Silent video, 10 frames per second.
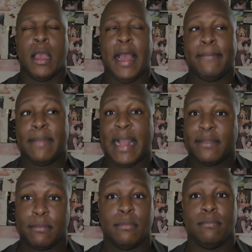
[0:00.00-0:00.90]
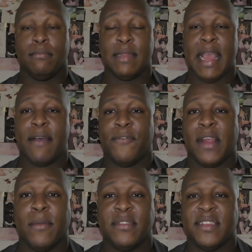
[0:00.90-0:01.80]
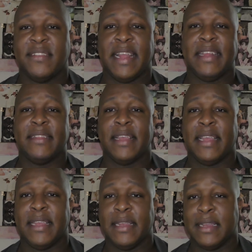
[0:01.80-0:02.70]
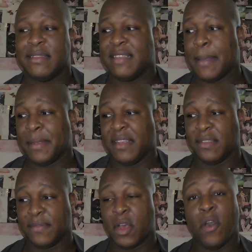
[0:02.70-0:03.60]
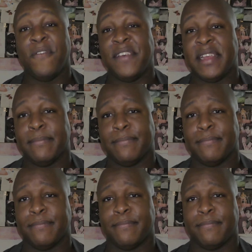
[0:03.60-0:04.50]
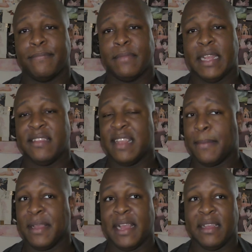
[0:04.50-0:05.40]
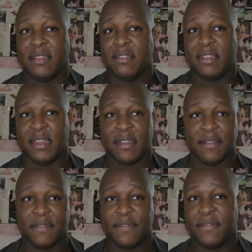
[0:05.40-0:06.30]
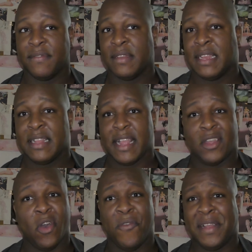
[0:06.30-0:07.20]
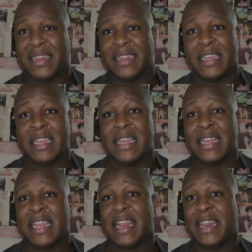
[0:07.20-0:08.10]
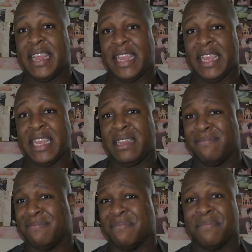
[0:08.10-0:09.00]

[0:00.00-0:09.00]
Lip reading: I'm not, now, if anyone says anything, it's not because of COVID. It's not because of that COVID in the